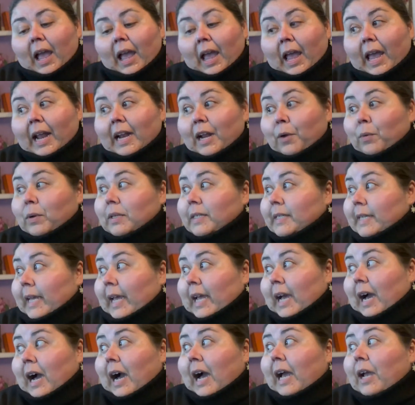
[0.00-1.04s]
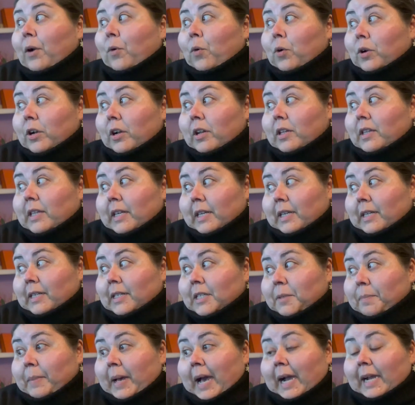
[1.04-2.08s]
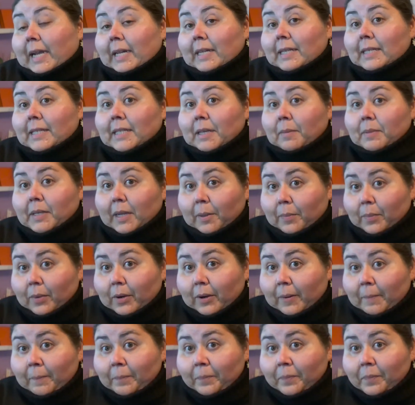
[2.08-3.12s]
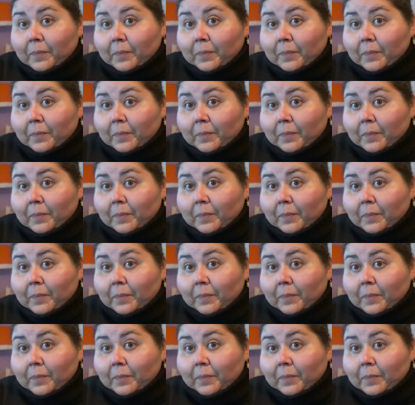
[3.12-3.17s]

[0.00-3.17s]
And I will say, I ordered this back in September.